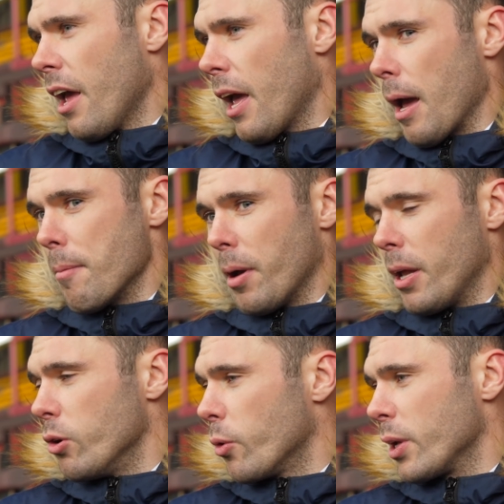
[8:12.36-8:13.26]

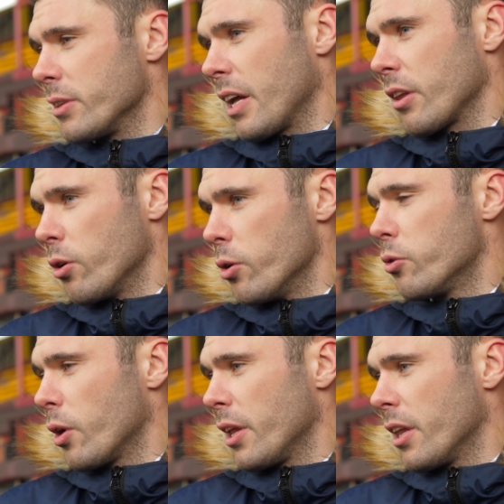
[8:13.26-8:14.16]
and knowing exactly
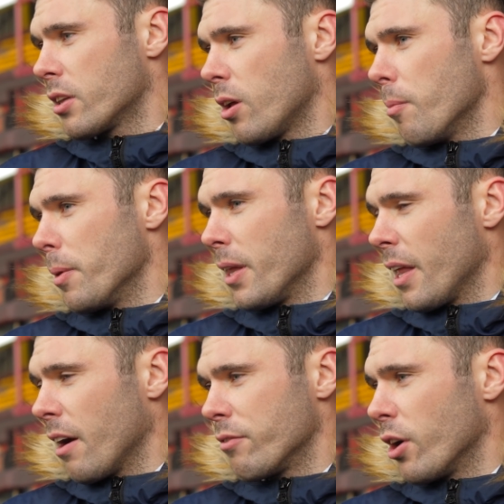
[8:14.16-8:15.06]
who's running the club and that
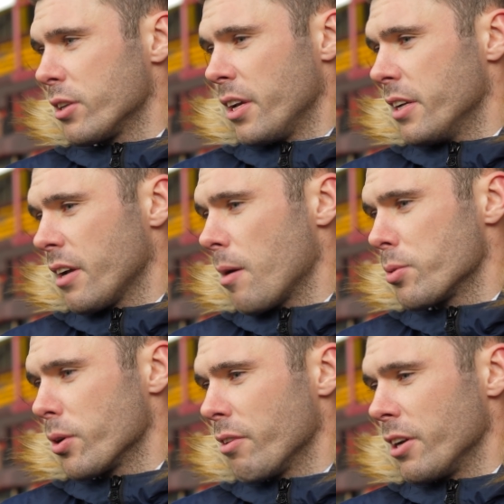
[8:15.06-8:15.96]
they have got a say is
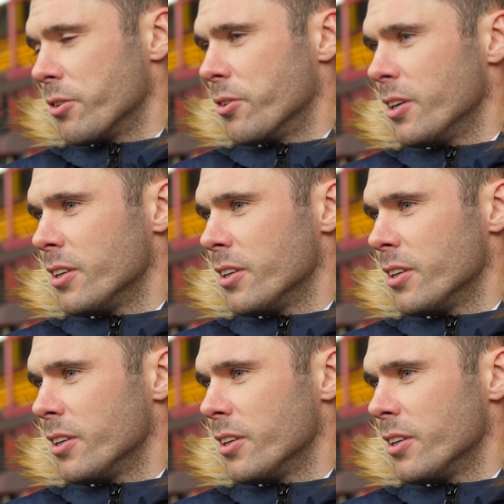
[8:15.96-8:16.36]
absolutely vital.